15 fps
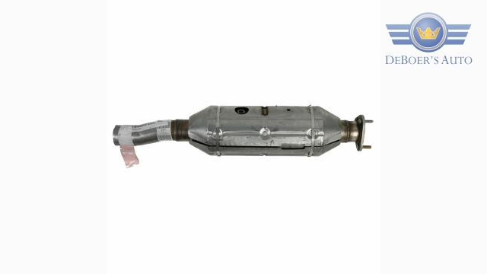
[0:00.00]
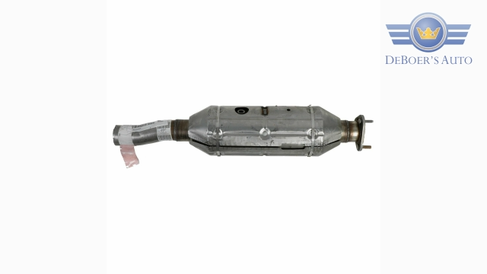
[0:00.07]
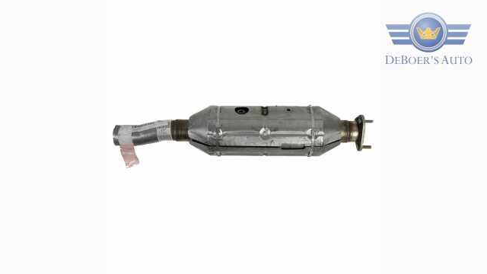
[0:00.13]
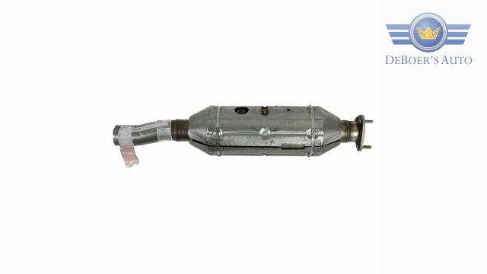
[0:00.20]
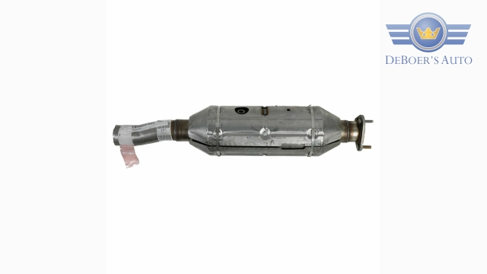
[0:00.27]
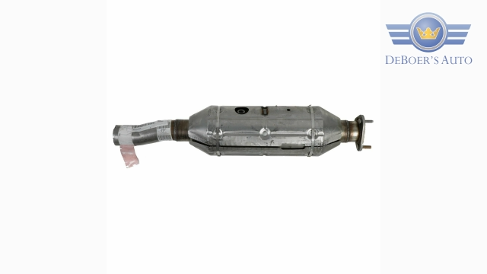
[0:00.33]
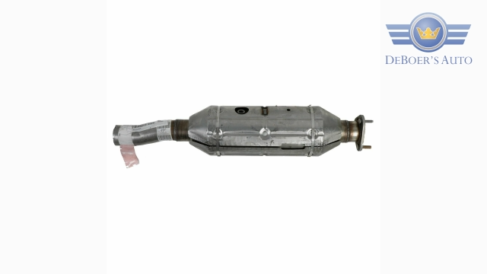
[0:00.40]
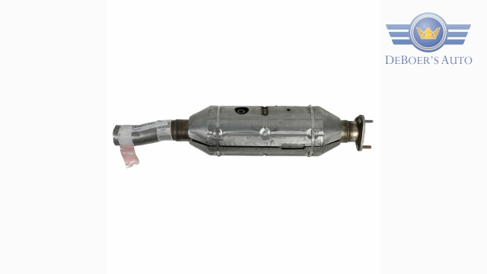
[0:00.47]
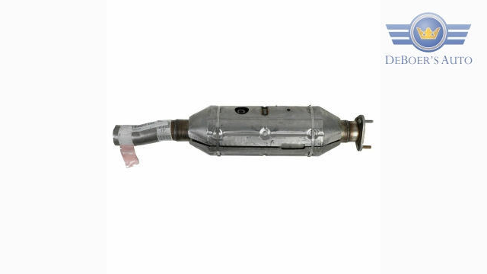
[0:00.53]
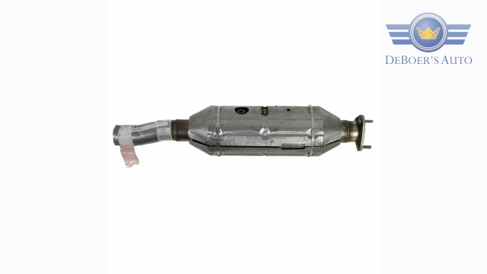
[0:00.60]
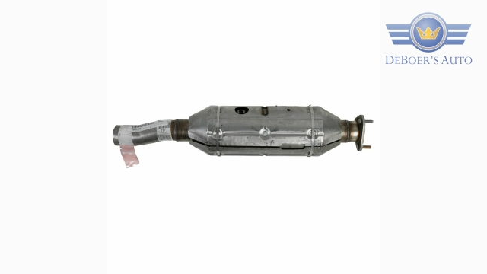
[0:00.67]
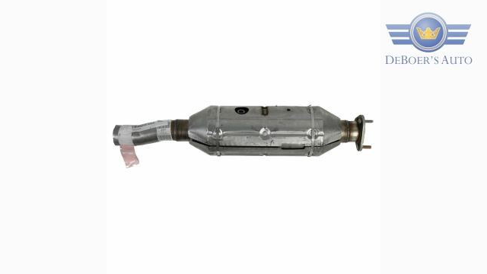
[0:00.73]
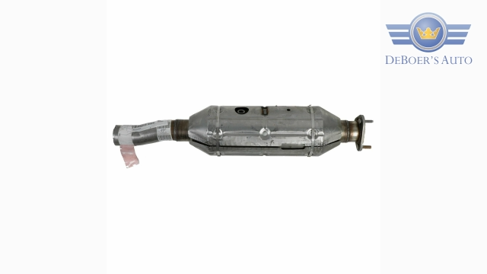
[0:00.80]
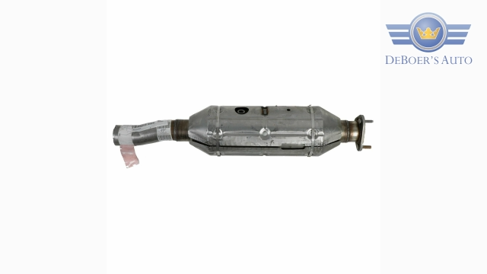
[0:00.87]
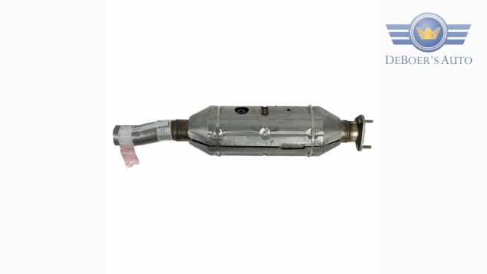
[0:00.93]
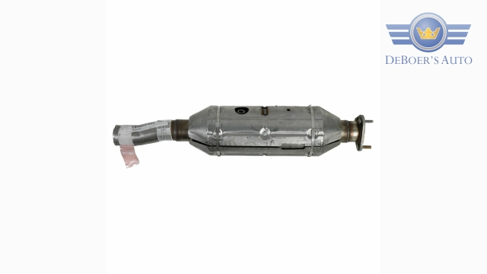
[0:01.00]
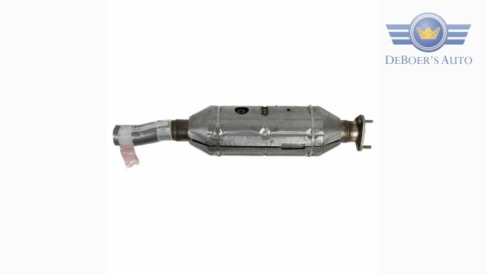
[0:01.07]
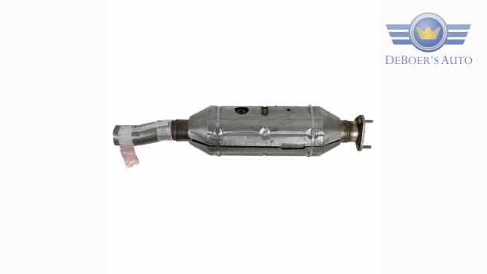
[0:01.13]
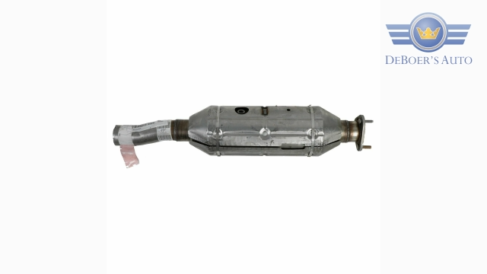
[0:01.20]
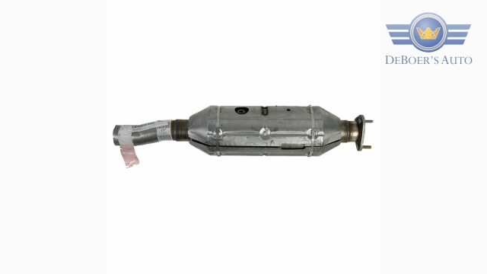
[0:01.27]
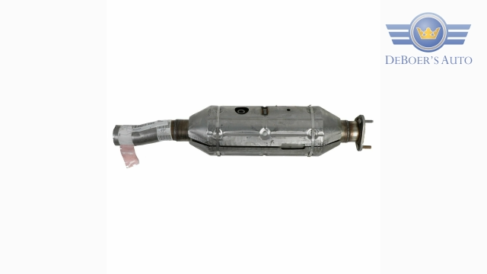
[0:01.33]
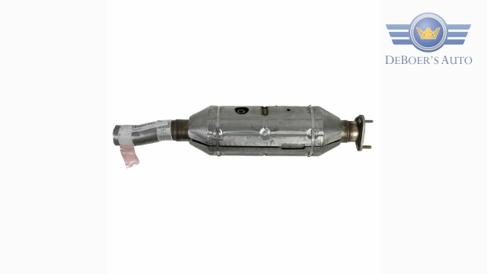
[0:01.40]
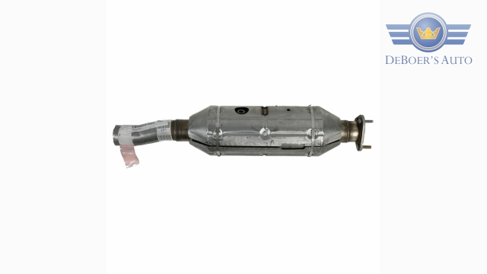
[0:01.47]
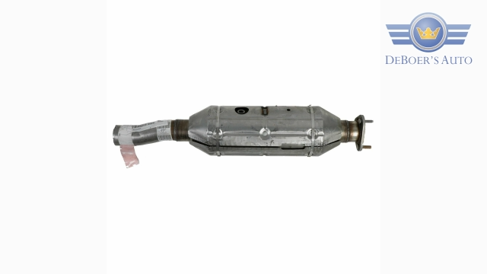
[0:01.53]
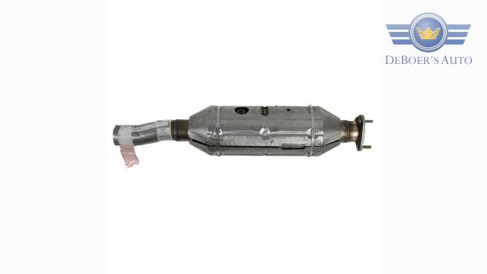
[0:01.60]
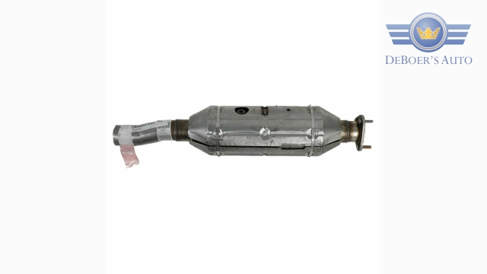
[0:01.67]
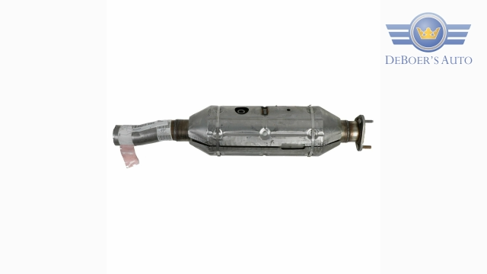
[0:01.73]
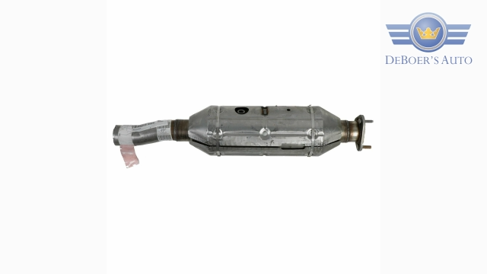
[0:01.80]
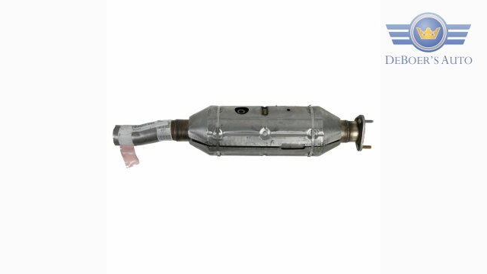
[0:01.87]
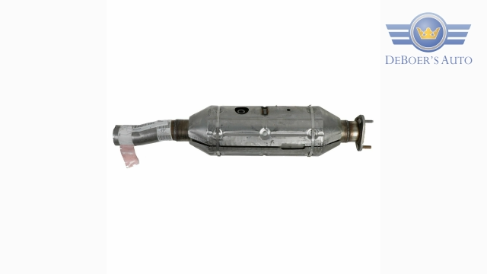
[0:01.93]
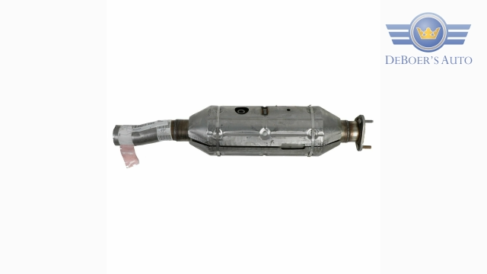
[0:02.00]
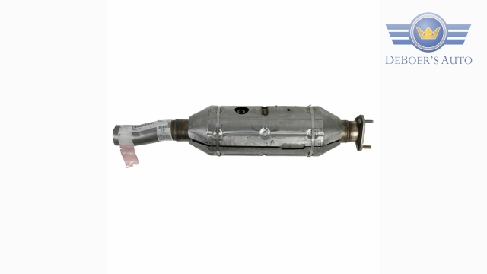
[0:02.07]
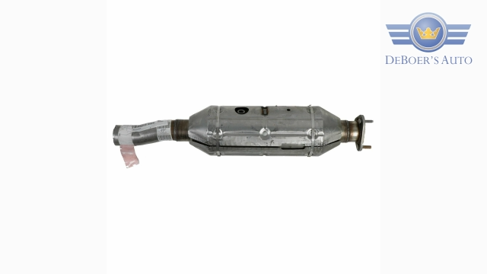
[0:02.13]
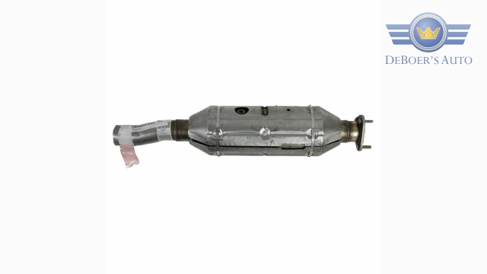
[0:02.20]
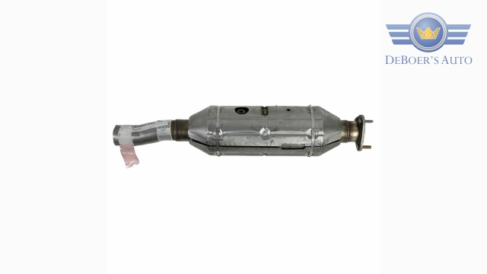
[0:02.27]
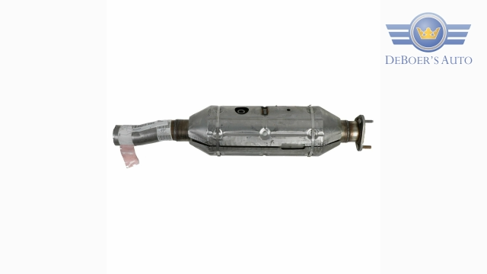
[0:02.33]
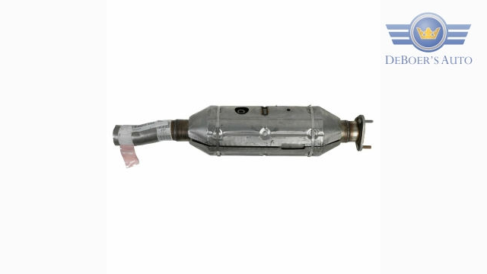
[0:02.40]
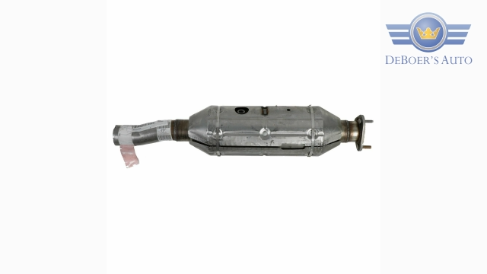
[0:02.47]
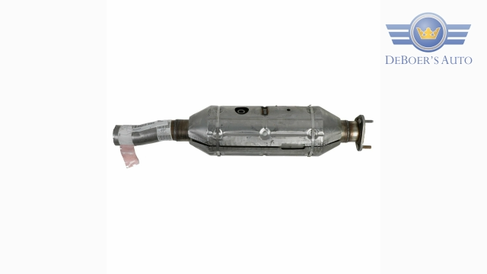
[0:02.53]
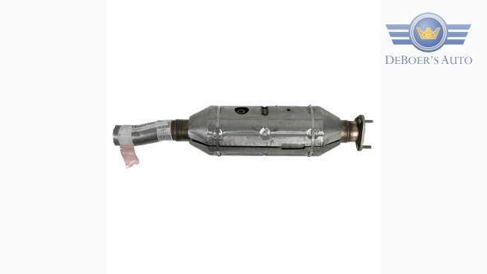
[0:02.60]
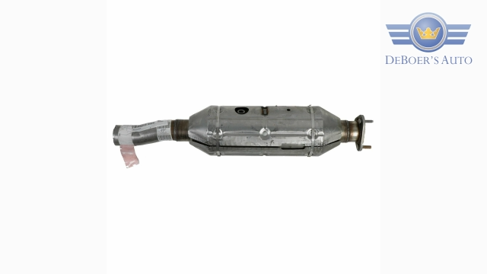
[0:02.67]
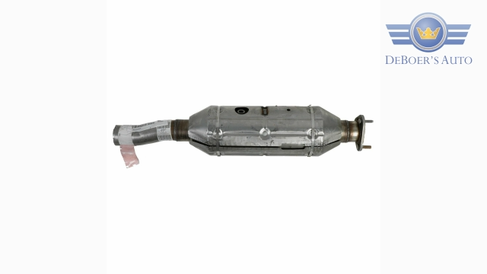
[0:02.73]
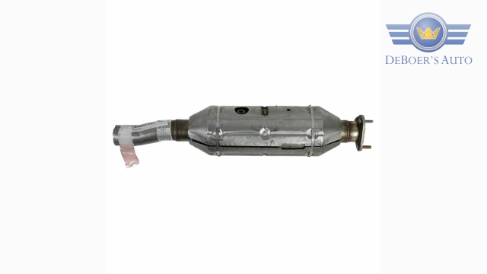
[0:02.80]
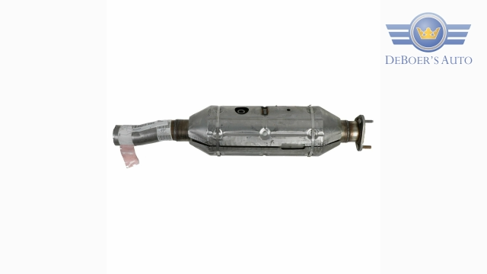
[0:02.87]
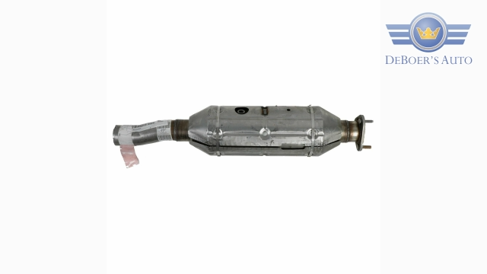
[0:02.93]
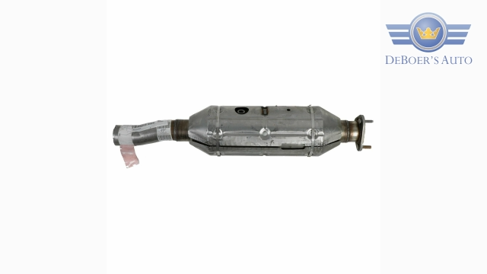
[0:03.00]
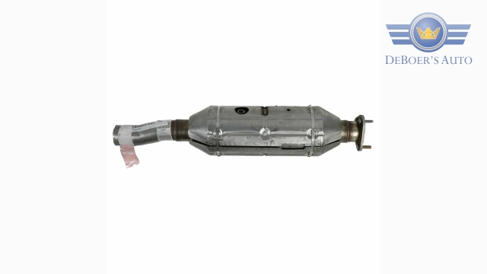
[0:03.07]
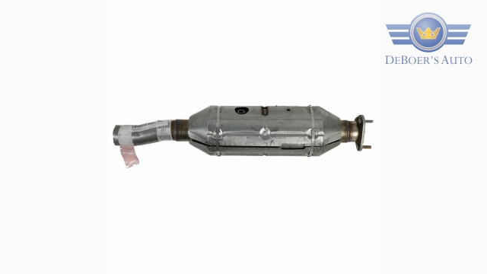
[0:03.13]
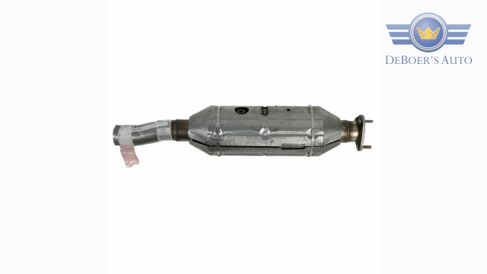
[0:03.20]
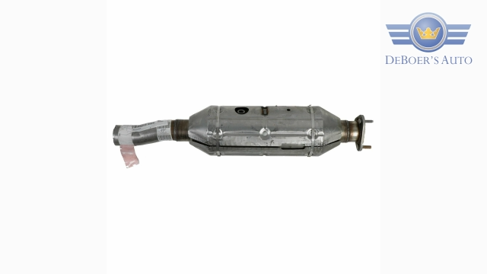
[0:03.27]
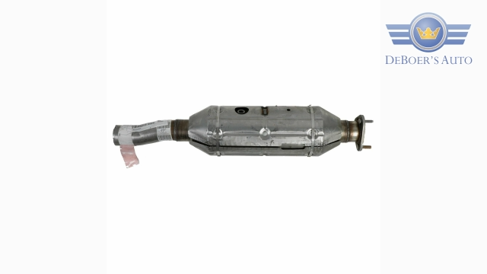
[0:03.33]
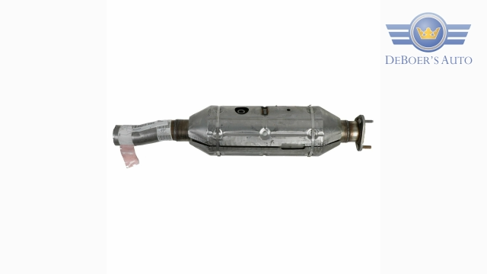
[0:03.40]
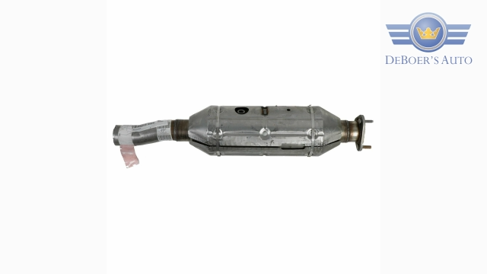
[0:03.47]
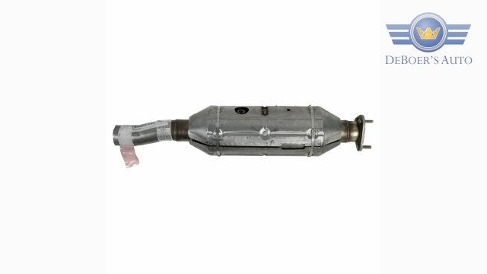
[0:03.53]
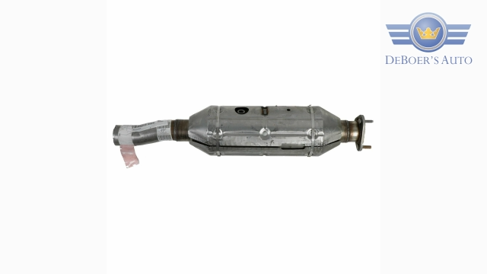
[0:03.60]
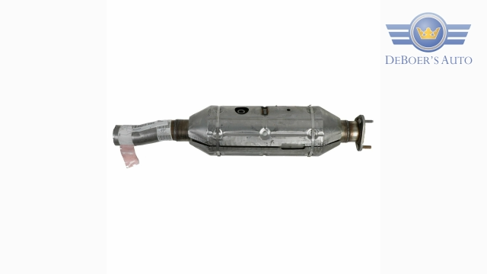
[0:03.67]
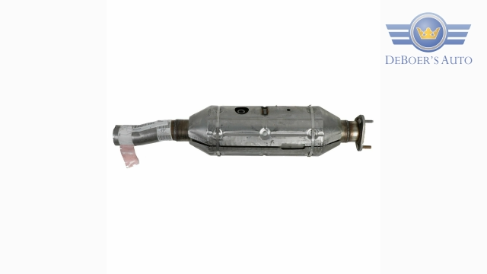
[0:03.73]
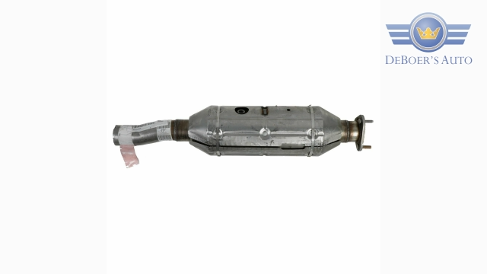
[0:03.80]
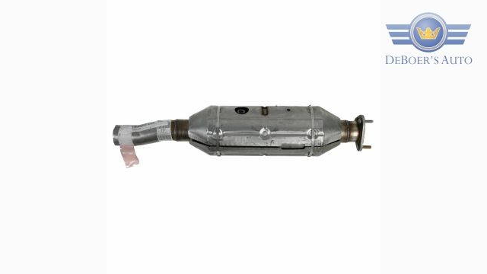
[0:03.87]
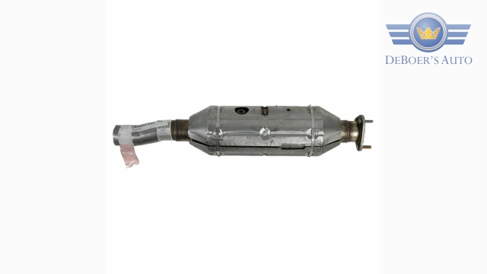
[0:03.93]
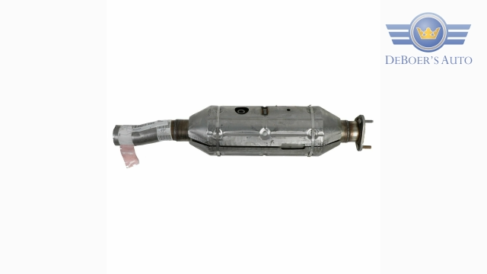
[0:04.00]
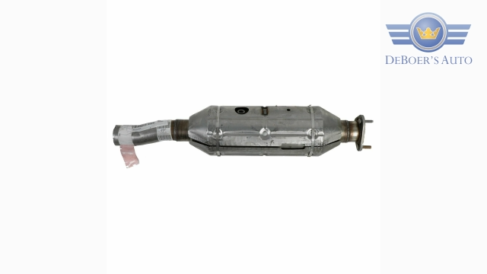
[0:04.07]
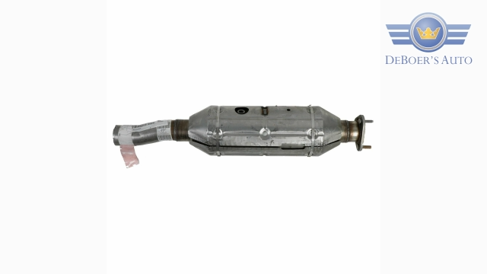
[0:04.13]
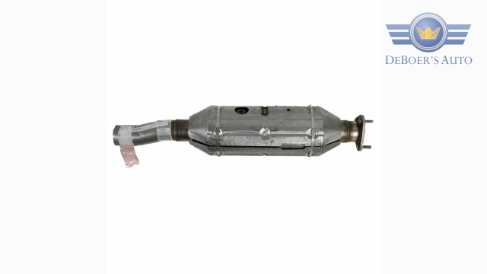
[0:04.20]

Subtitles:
(no speaker visible)